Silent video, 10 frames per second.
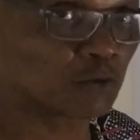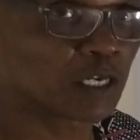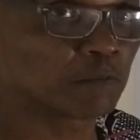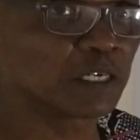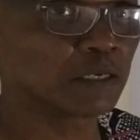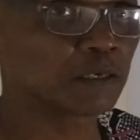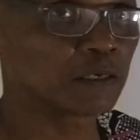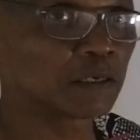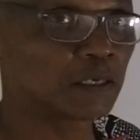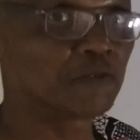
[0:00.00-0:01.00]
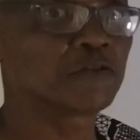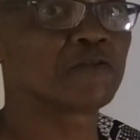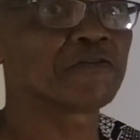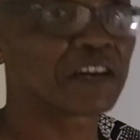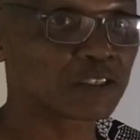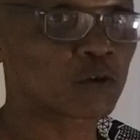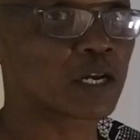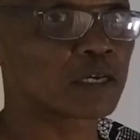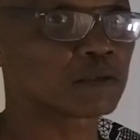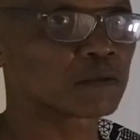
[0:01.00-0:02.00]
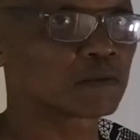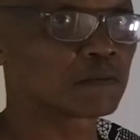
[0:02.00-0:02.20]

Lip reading: you can be if you factorize.